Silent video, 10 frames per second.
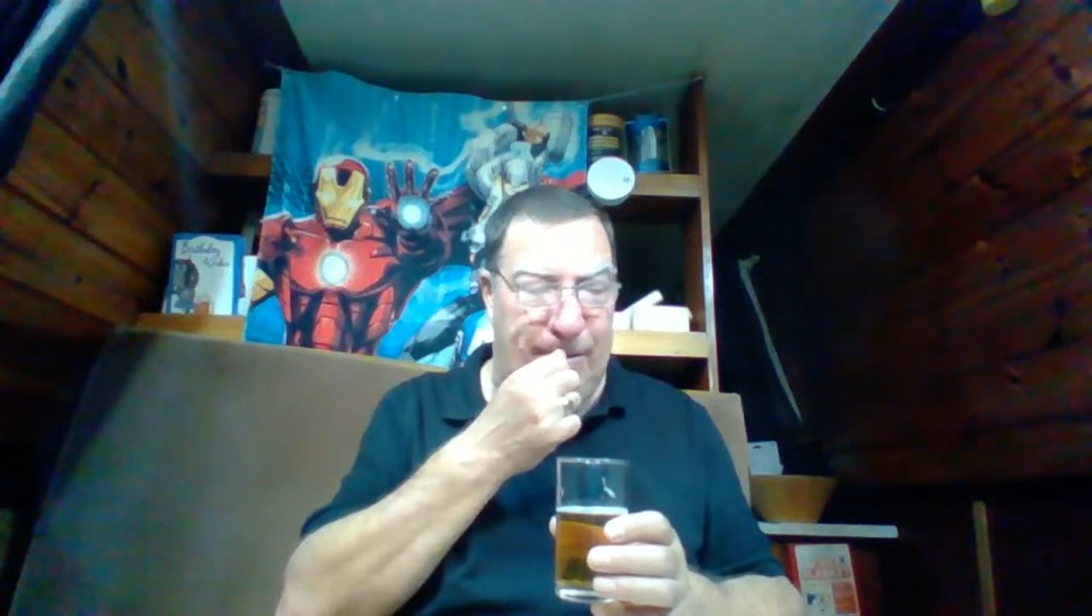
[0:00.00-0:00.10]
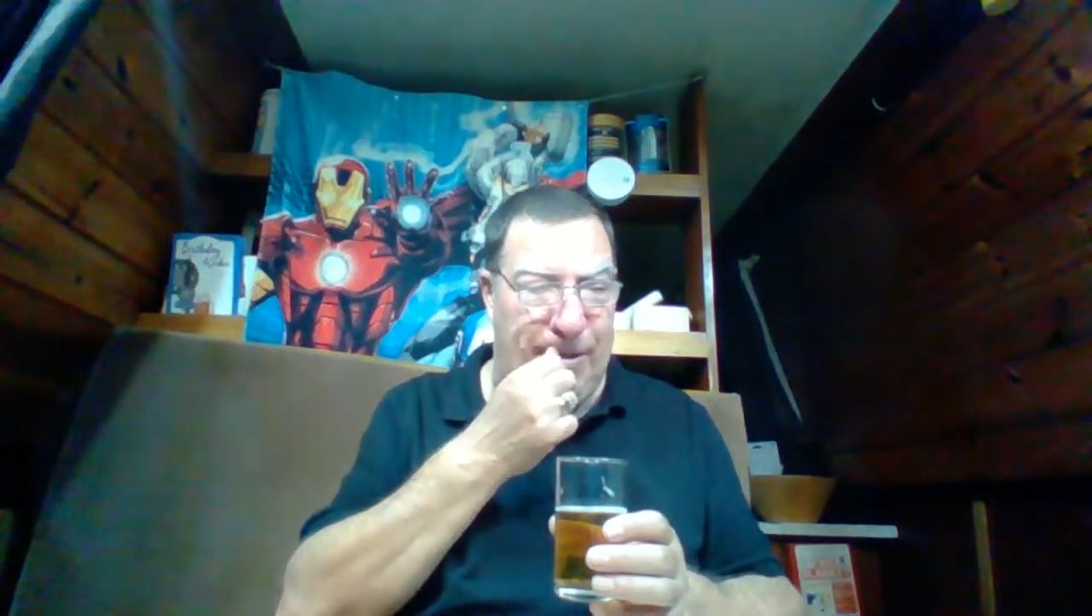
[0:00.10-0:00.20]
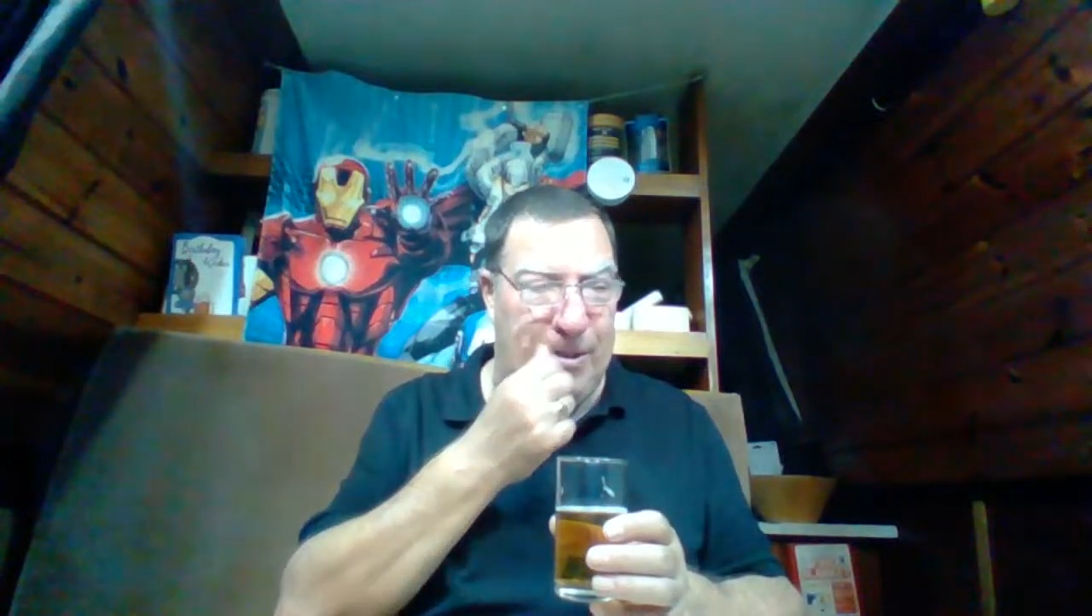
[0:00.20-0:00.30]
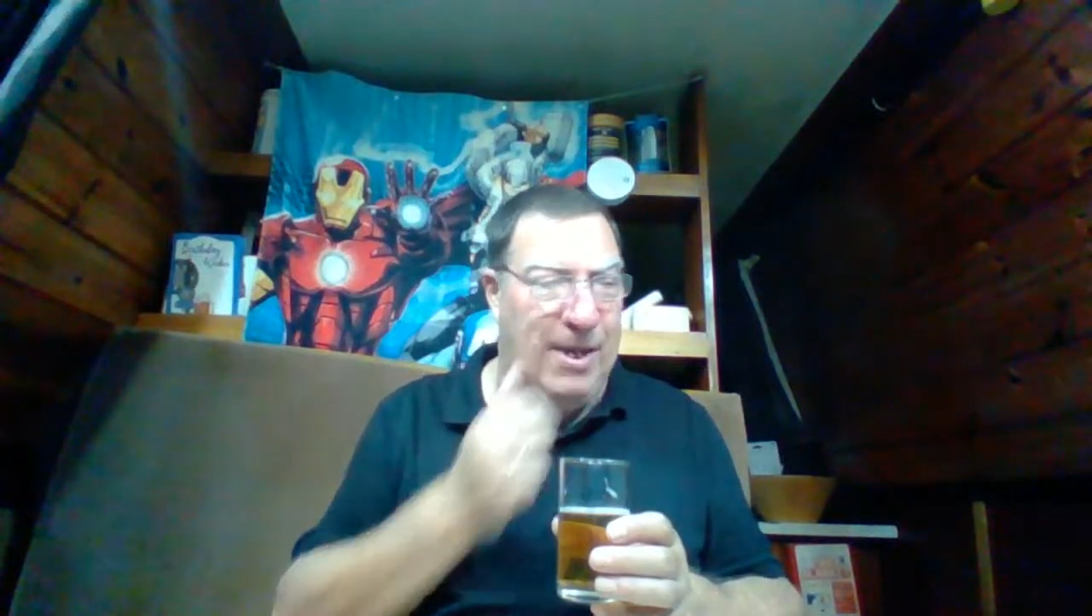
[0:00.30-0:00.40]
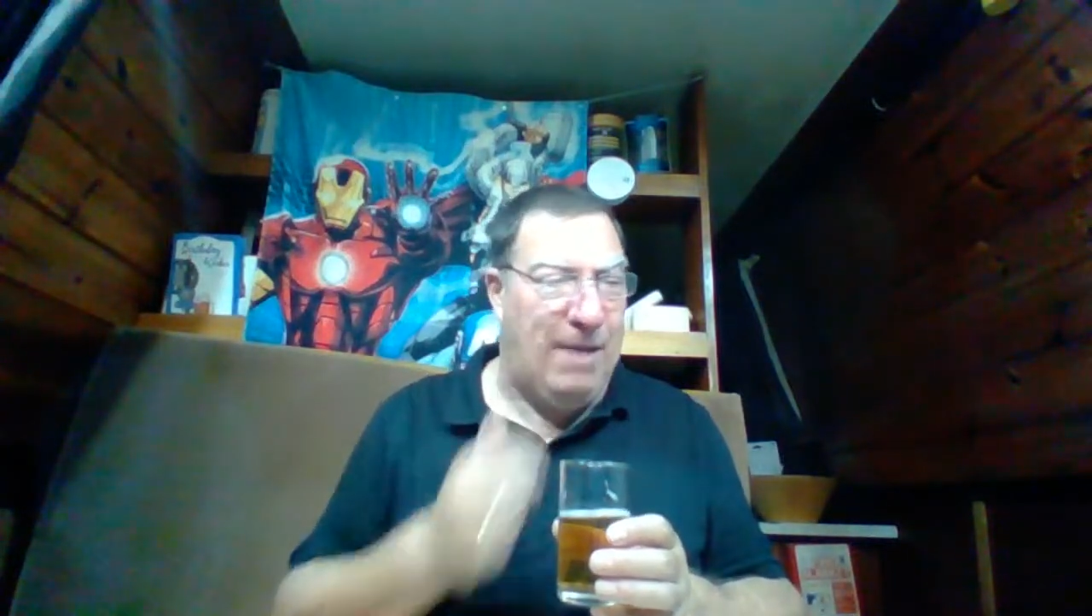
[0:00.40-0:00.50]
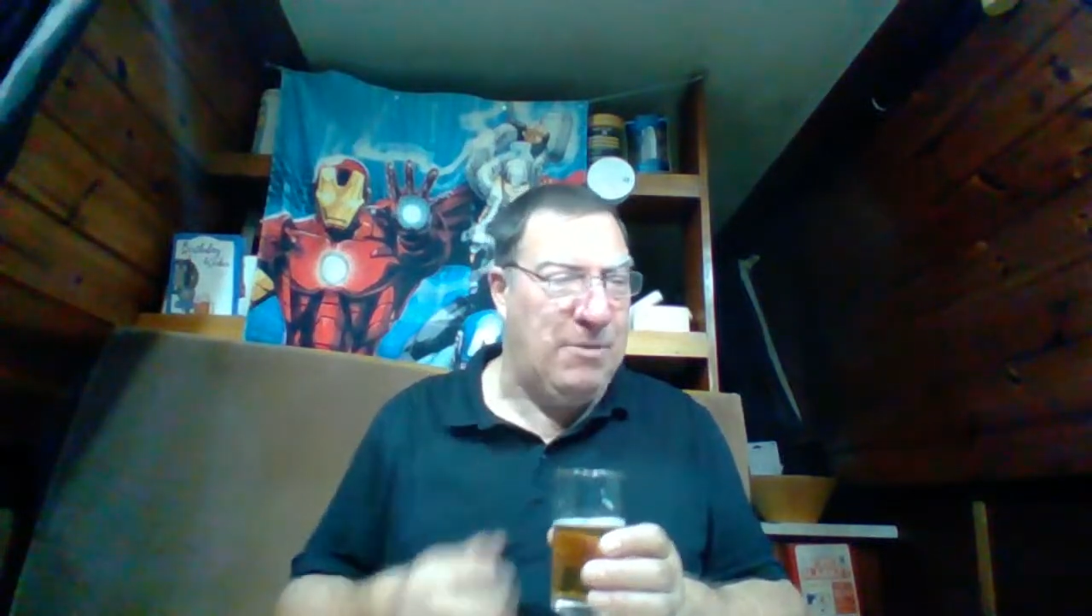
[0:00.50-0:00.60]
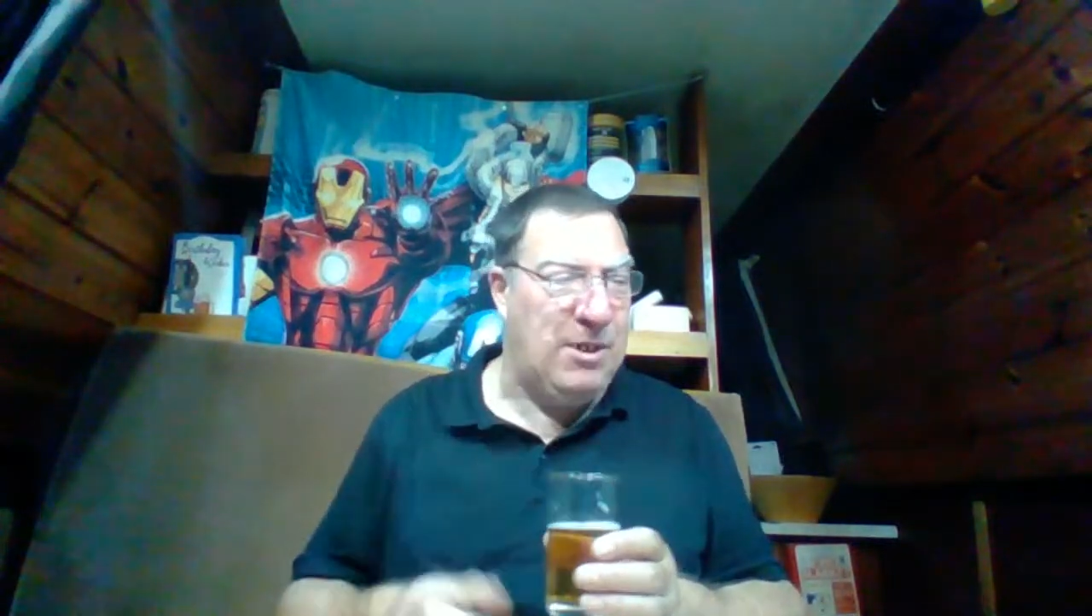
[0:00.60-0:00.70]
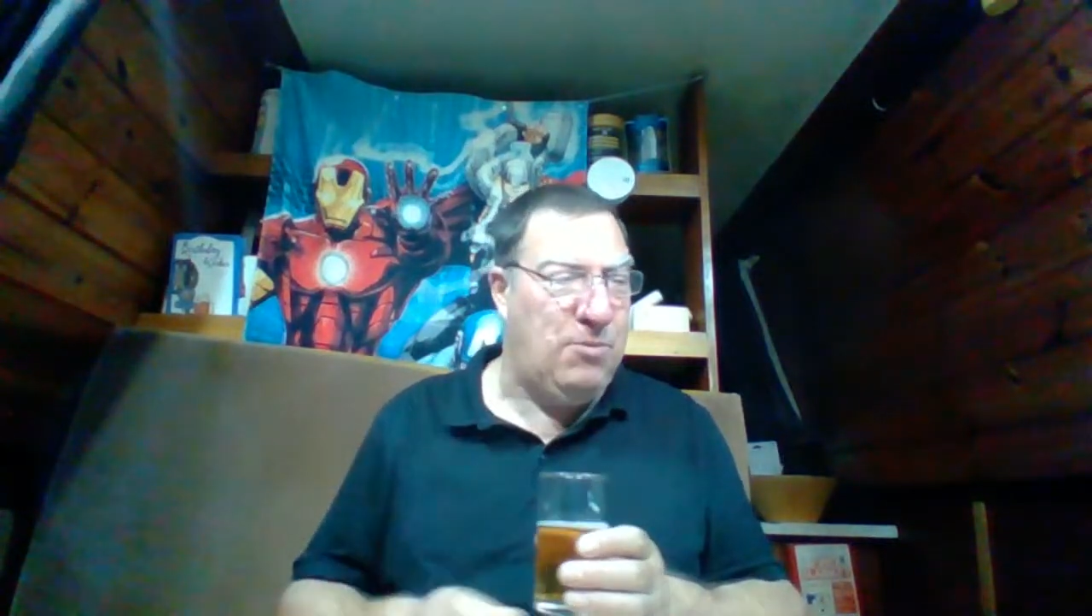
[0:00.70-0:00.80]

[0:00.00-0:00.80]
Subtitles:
So that was